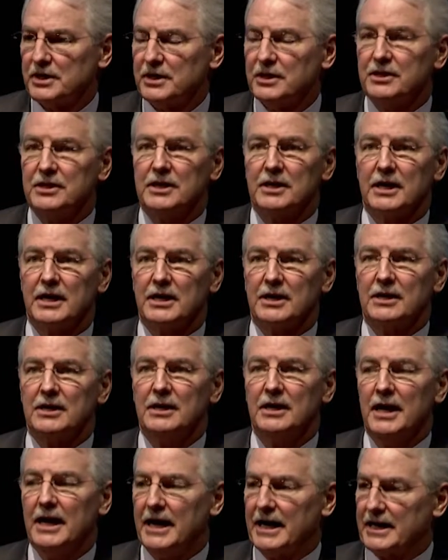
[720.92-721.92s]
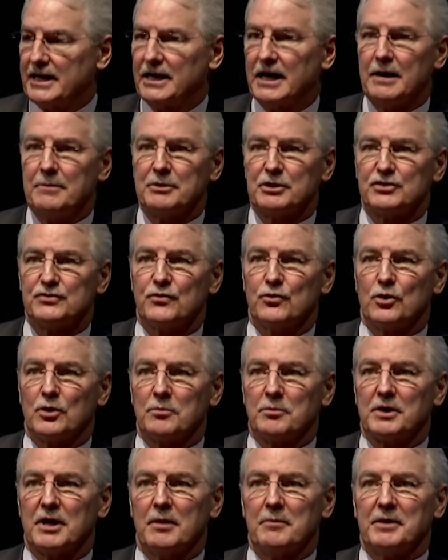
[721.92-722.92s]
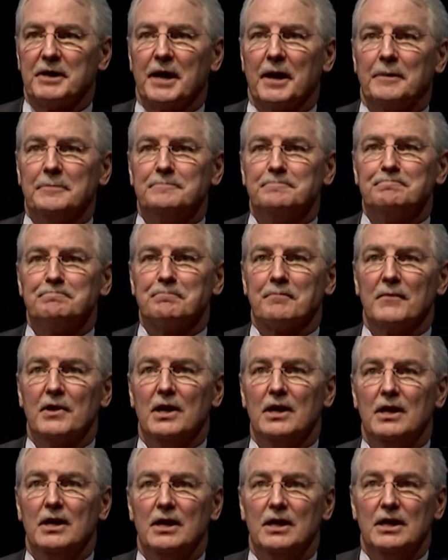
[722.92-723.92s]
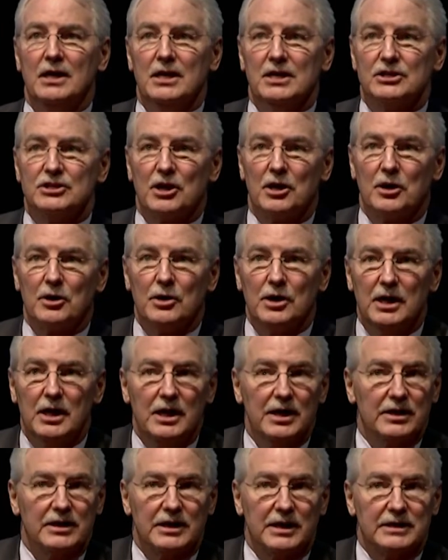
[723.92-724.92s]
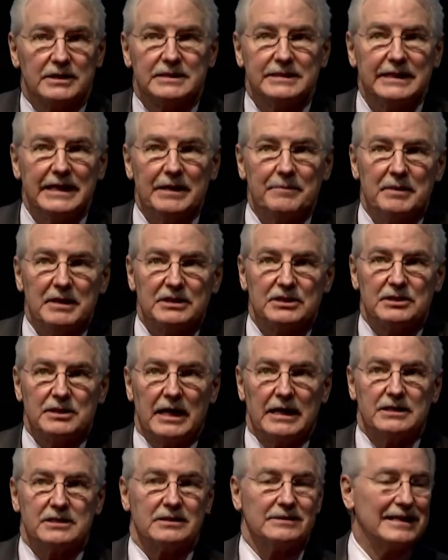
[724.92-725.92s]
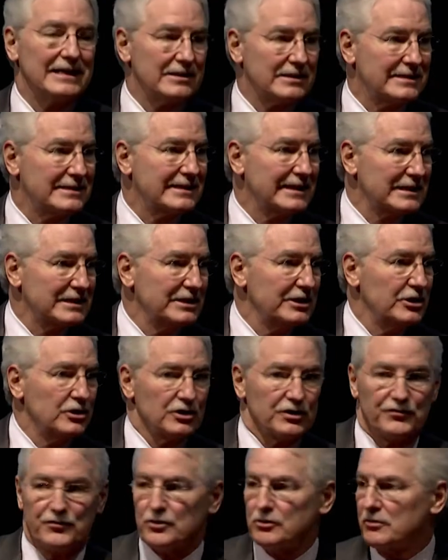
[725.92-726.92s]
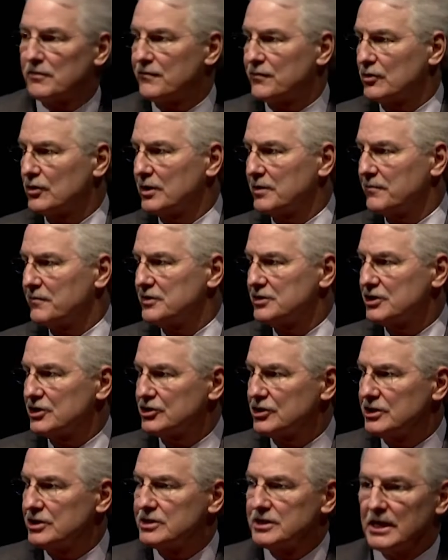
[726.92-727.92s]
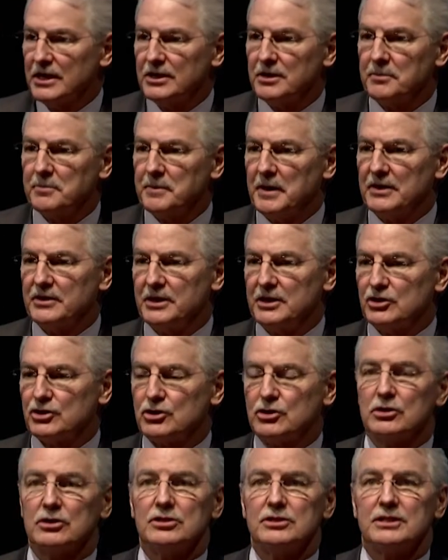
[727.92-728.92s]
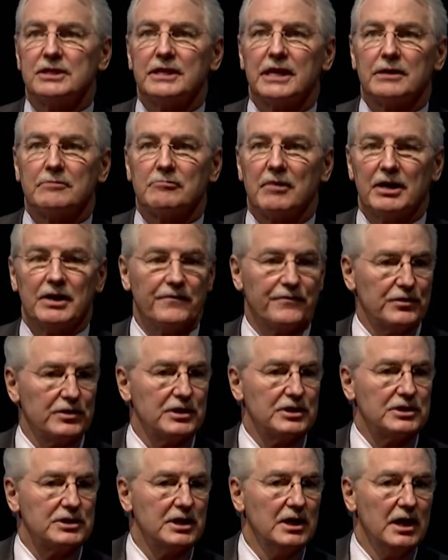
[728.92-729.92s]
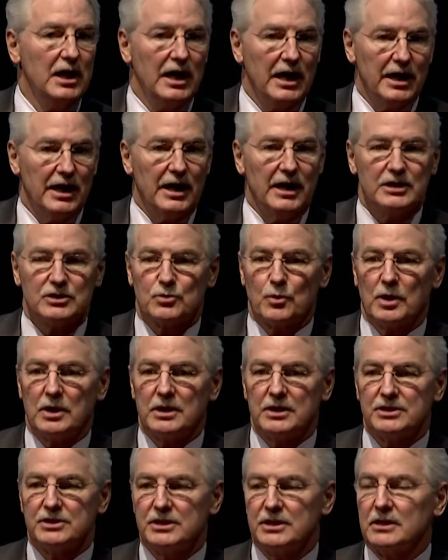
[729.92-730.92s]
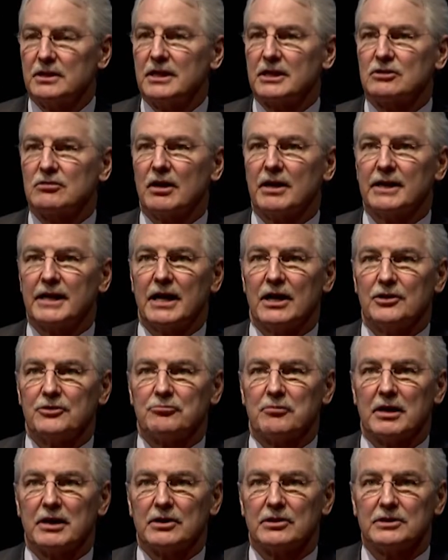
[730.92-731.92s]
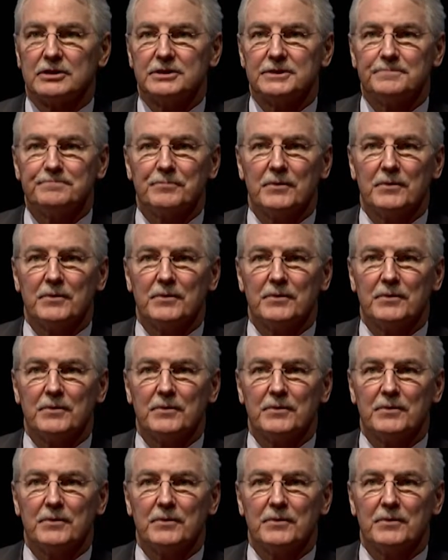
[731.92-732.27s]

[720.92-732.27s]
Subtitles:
in the economics forum coming up. So the CMS has allowed 6 years for the referring physicians and the insurers to get ready for this, as well as the electronic health records.